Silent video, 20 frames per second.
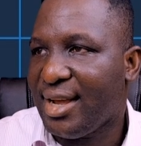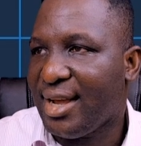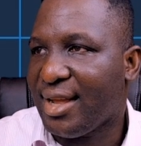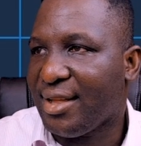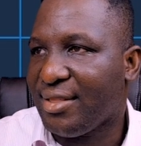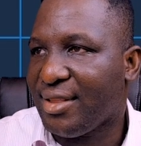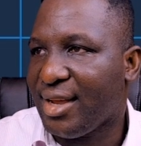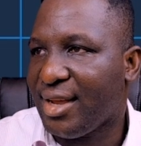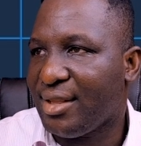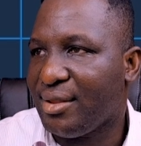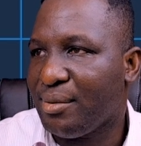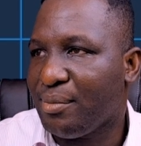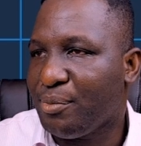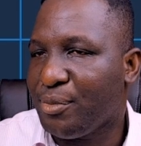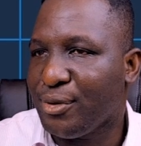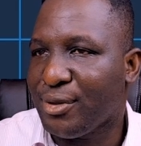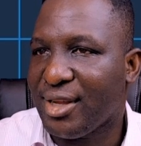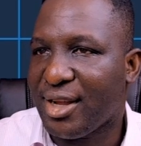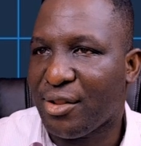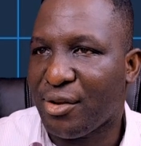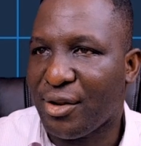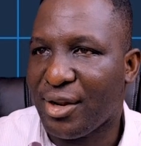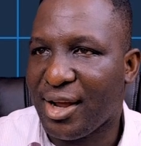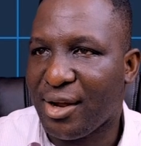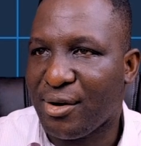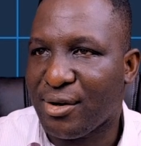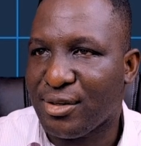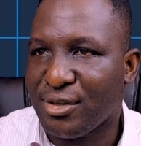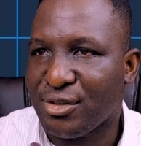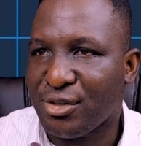and then put another
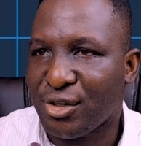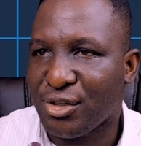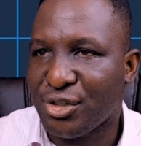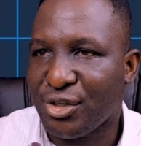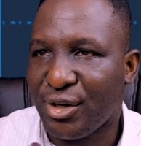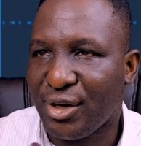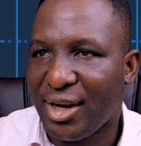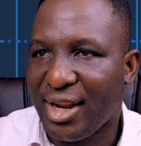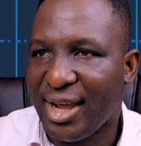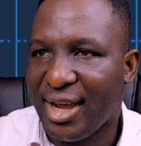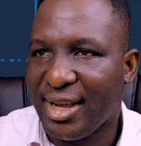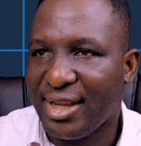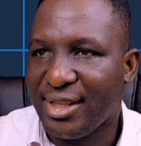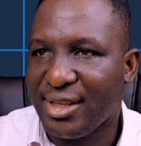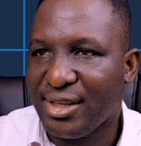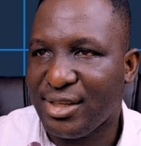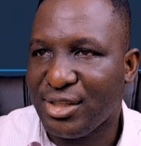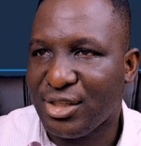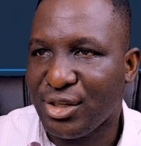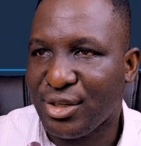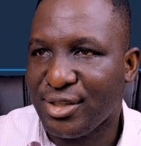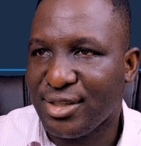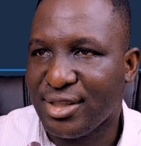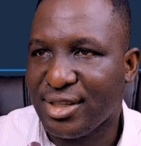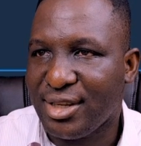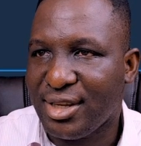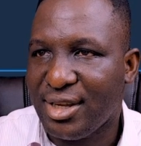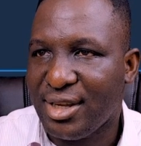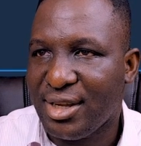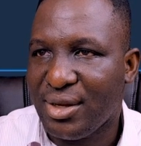construction line
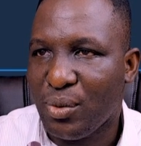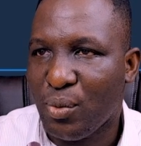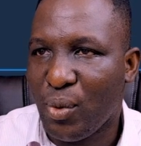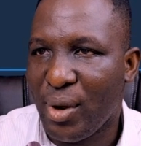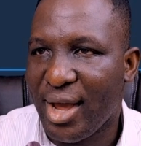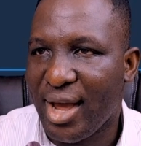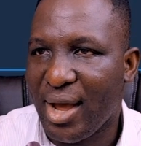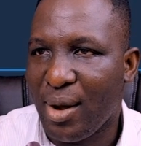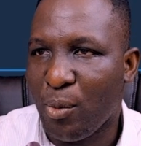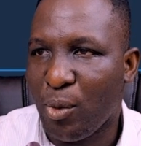just where I